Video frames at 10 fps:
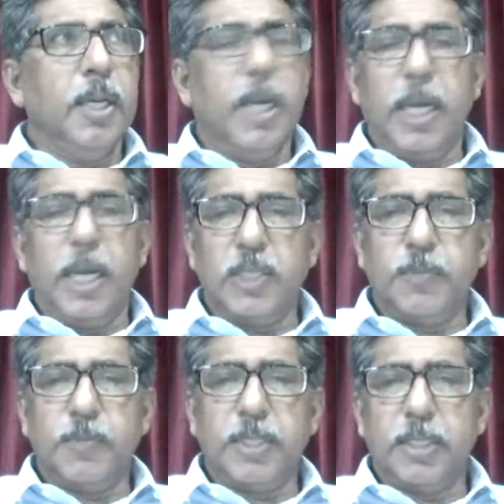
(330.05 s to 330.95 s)

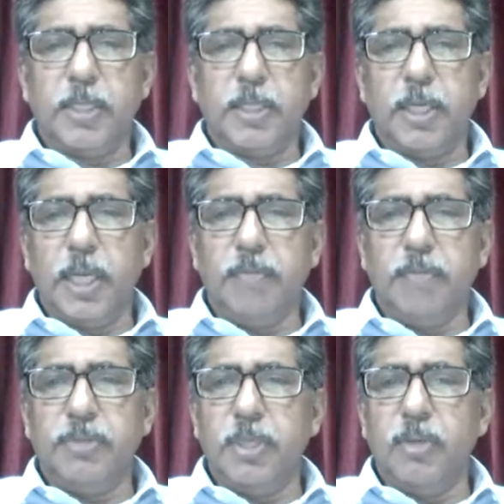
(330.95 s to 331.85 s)
aspects in their
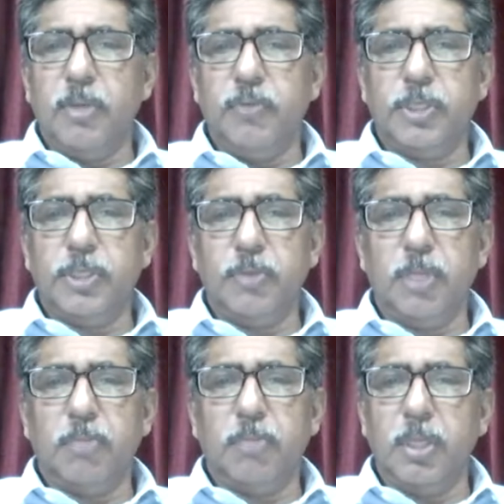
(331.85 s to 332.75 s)
lives which would
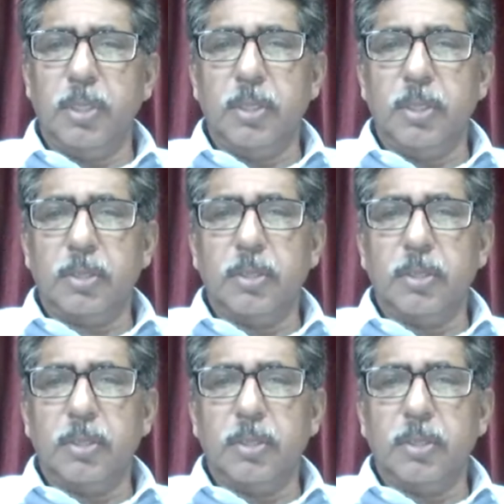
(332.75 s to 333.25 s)
mock